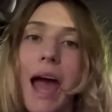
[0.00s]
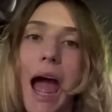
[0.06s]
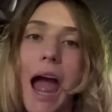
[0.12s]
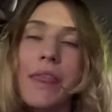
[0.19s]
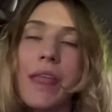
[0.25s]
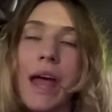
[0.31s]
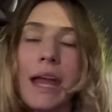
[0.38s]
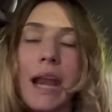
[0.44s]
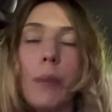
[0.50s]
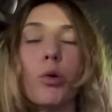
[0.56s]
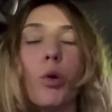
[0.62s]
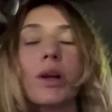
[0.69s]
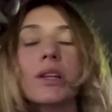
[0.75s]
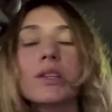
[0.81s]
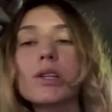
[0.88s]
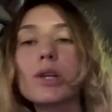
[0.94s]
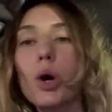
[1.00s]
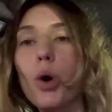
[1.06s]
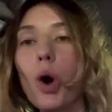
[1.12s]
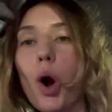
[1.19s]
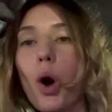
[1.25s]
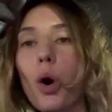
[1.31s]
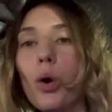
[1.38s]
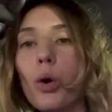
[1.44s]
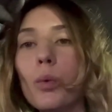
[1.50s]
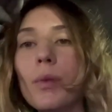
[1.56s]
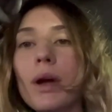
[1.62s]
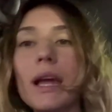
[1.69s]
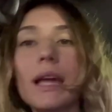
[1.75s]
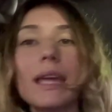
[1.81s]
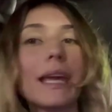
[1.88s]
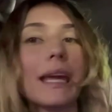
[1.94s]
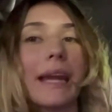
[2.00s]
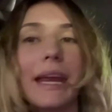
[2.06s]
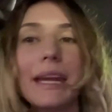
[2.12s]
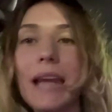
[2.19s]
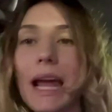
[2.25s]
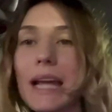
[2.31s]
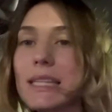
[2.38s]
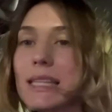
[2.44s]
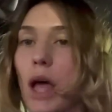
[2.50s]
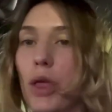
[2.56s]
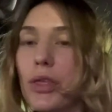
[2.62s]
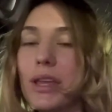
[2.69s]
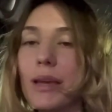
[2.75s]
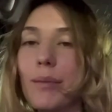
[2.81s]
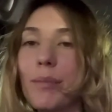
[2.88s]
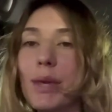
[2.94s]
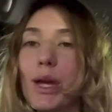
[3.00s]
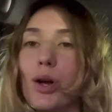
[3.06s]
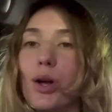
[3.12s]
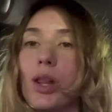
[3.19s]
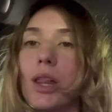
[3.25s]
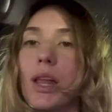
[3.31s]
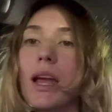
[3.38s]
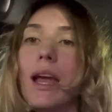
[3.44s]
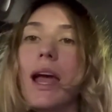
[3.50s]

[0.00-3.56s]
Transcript: and then I'm going to go home, eat a nice healthy meal,